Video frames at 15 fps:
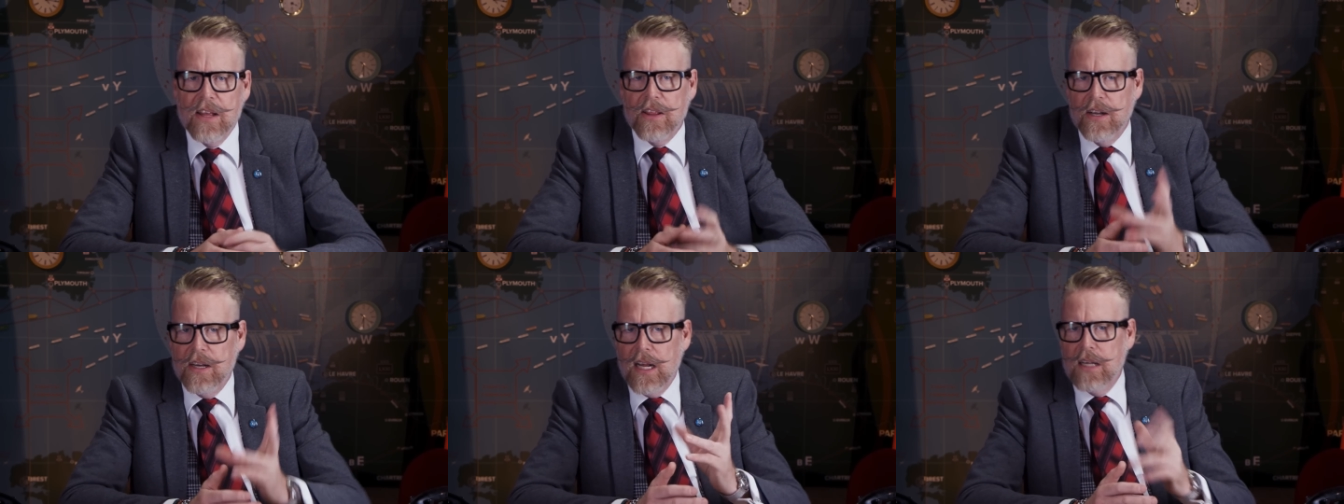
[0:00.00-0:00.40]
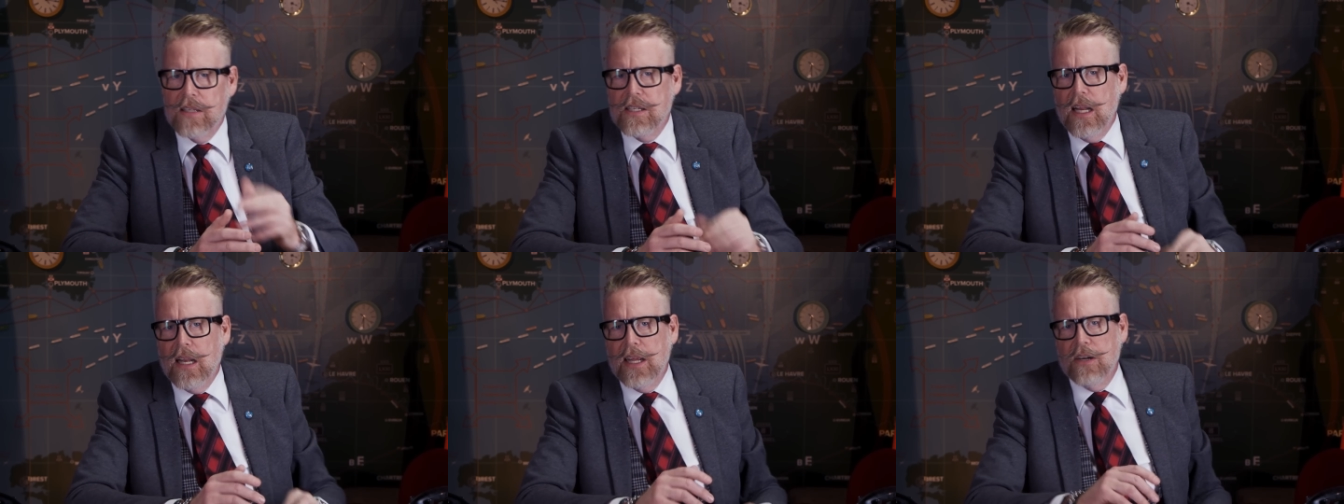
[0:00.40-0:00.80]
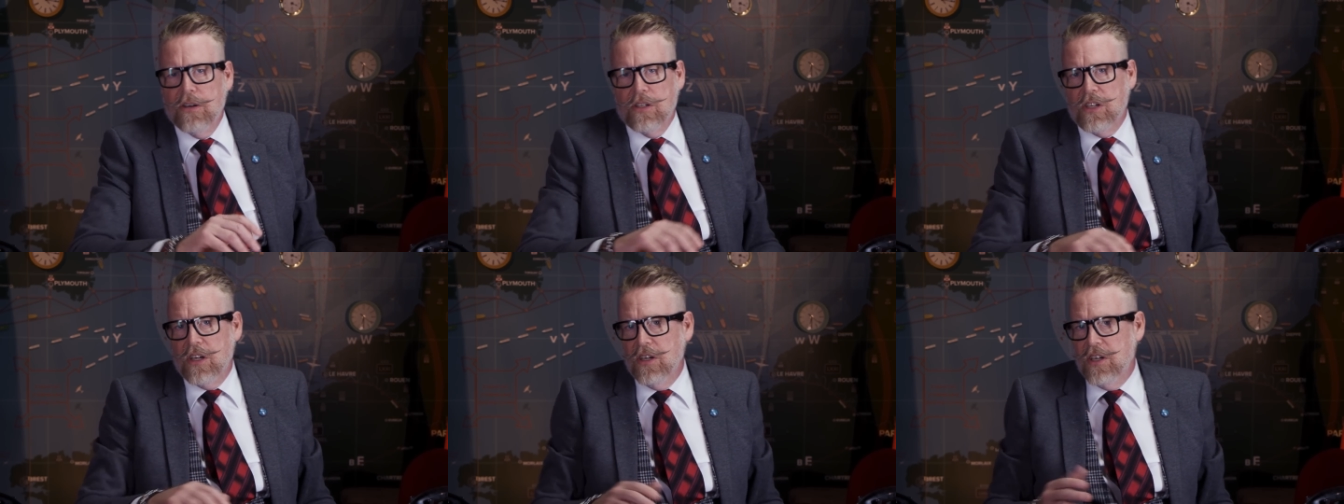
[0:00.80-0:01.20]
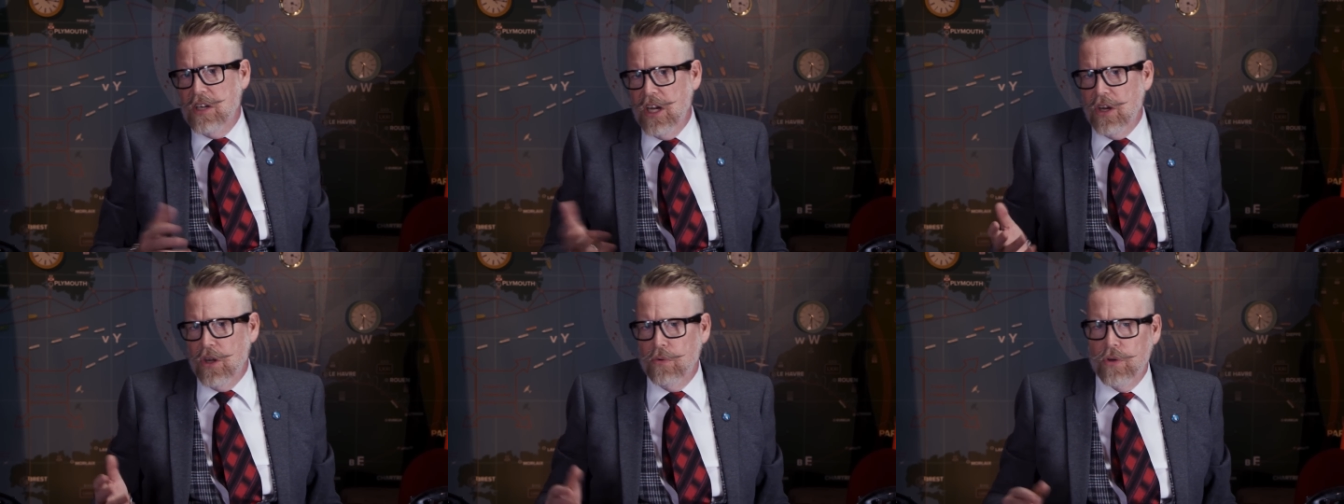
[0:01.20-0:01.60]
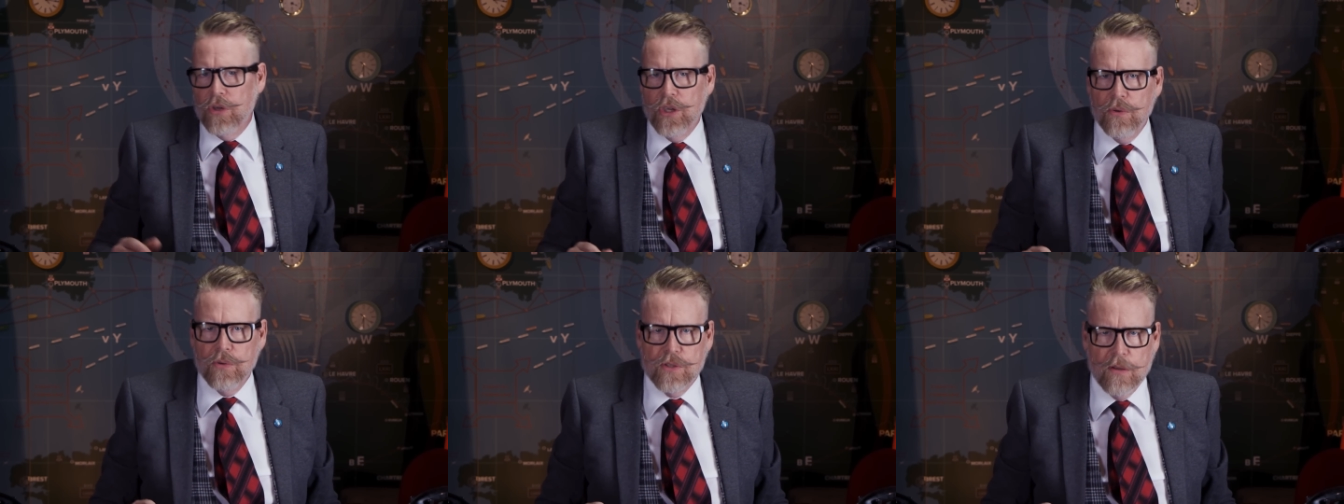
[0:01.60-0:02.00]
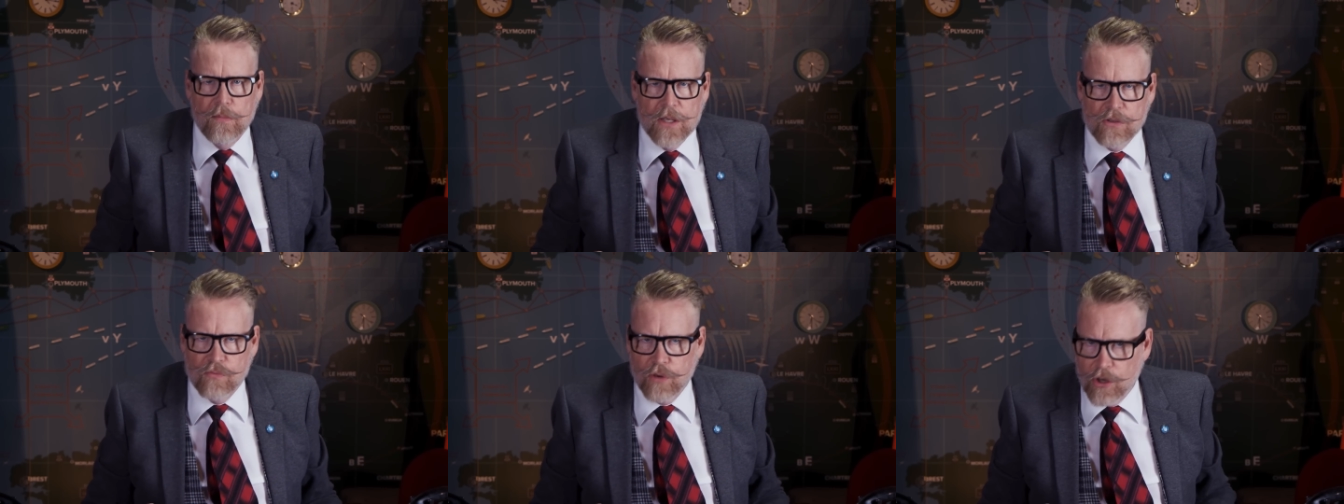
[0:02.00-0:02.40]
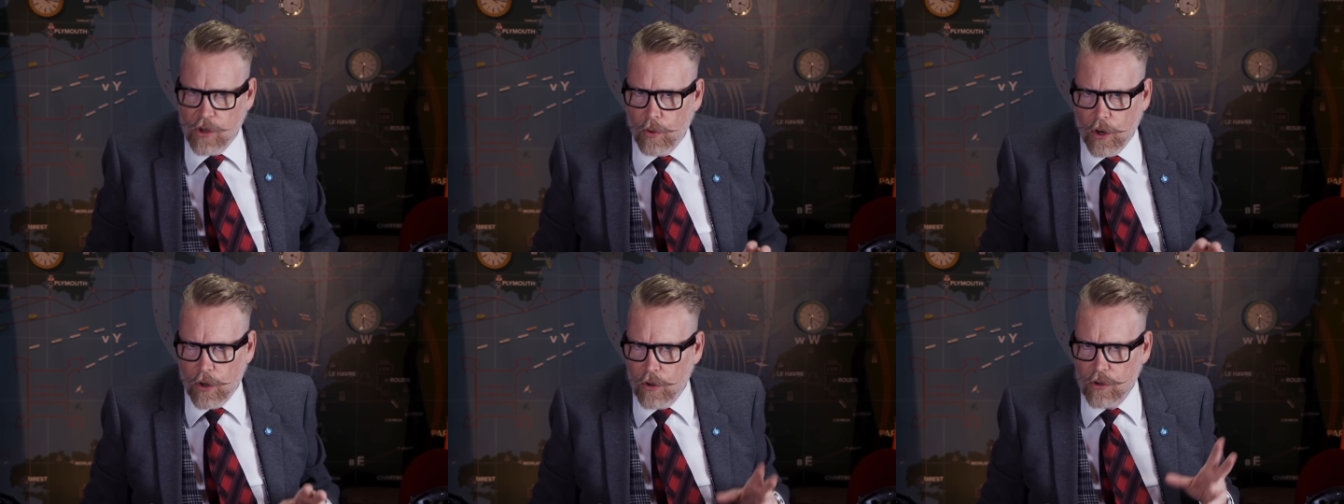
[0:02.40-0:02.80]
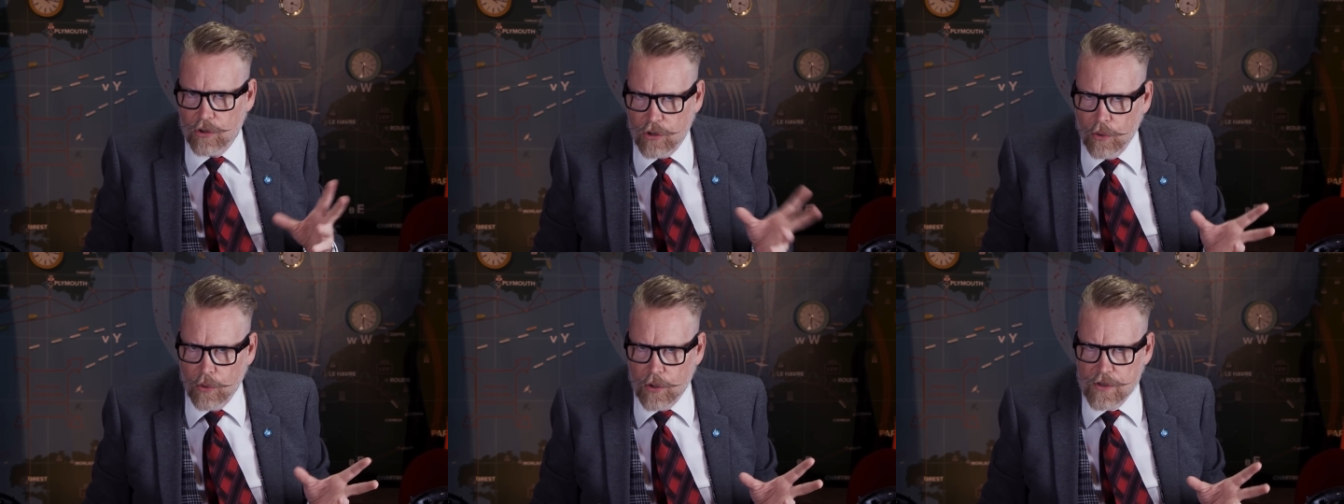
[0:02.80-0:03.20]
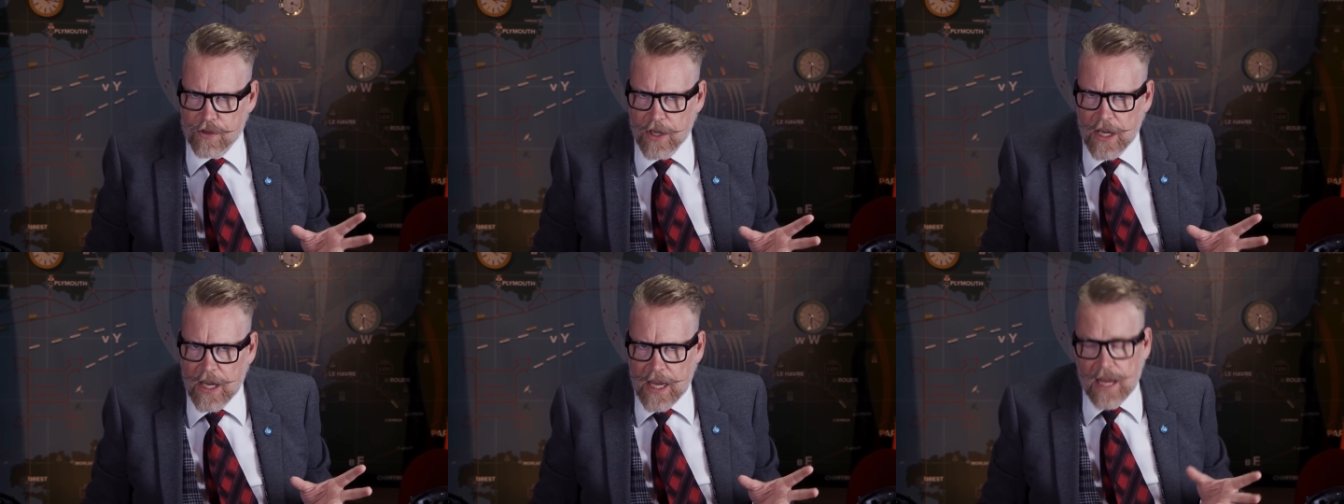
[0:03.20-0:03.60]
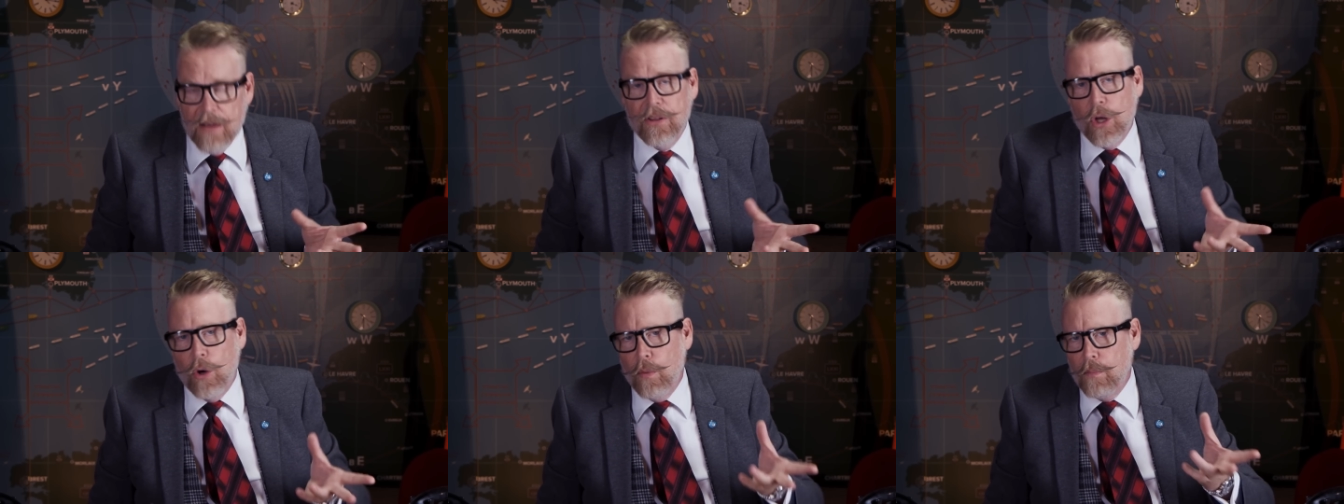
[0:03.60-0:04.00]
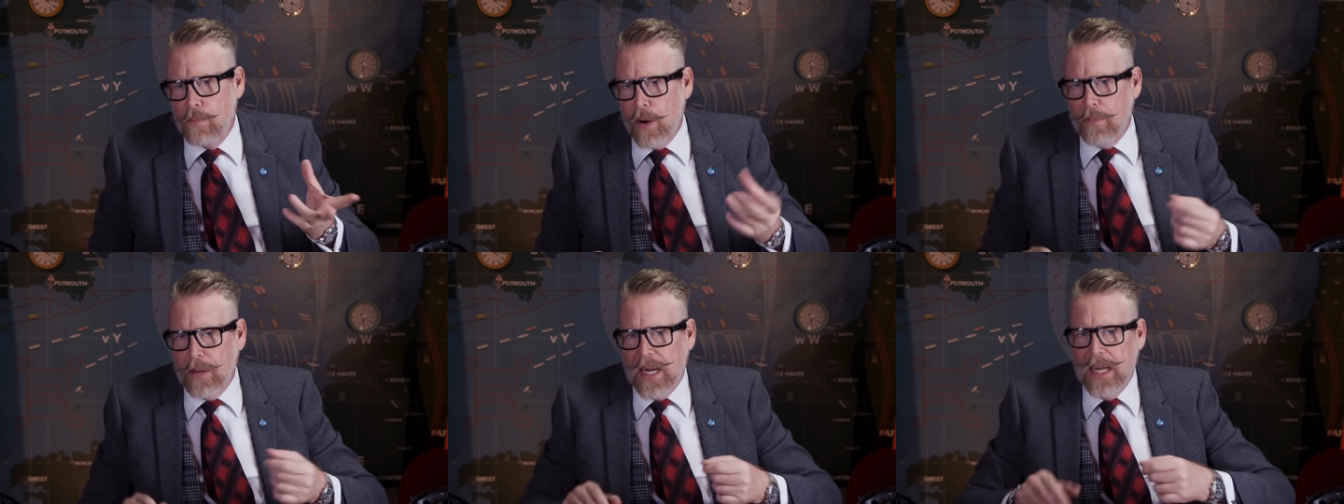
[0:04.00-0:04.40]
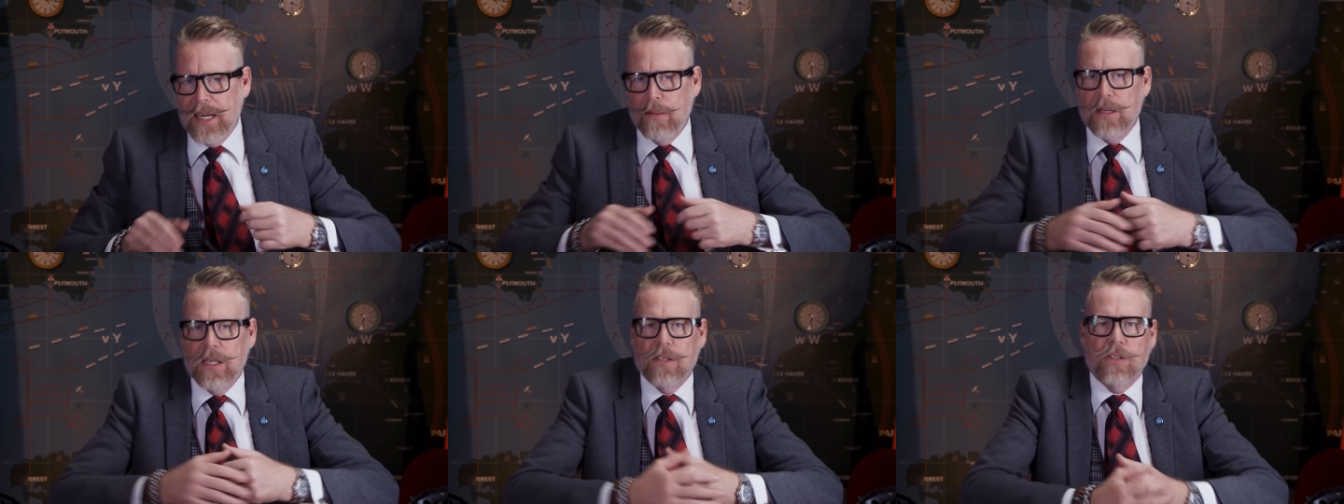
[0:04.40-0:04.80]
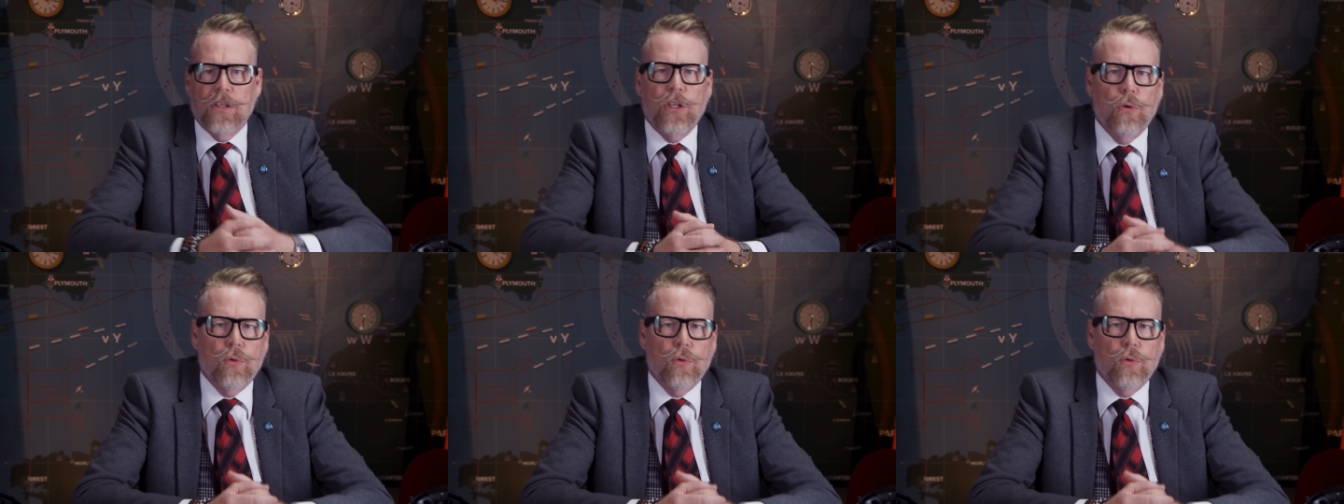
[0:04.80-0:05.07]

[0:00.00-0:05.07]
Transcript: the Nazi leaders continue to use them as rhetorical tools. Even though Propaganda Minister